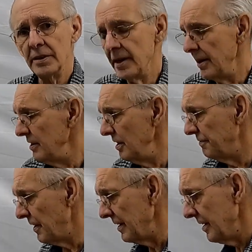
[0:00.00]
that
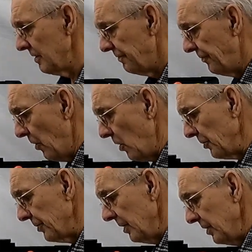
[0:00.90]
if I get a
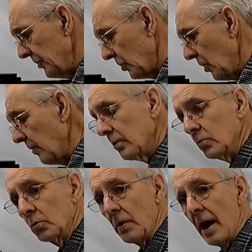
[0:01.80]
fault, the
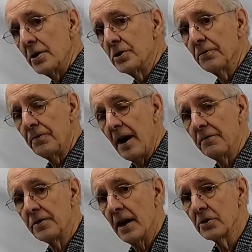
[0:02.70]
current will rise to
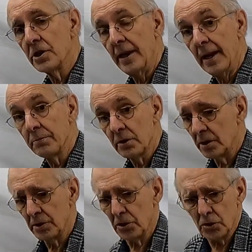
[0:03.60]
5,000 amps
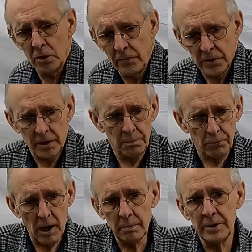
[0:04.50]
because the service can
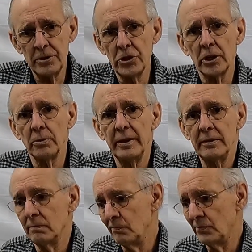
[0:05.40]
probably
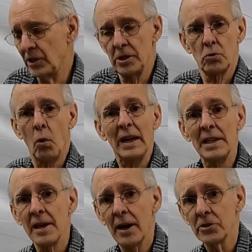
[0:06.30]
generate, say,
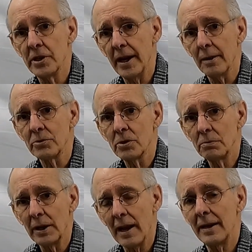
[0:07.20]
20,000 amps
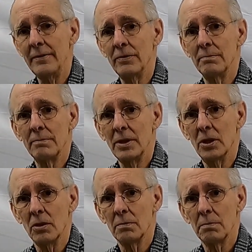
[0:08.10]
without even,
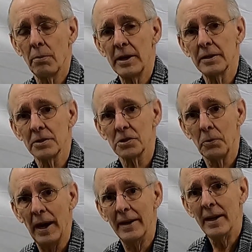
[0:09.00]
breaking a
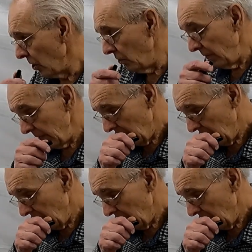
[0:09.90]
sweat. So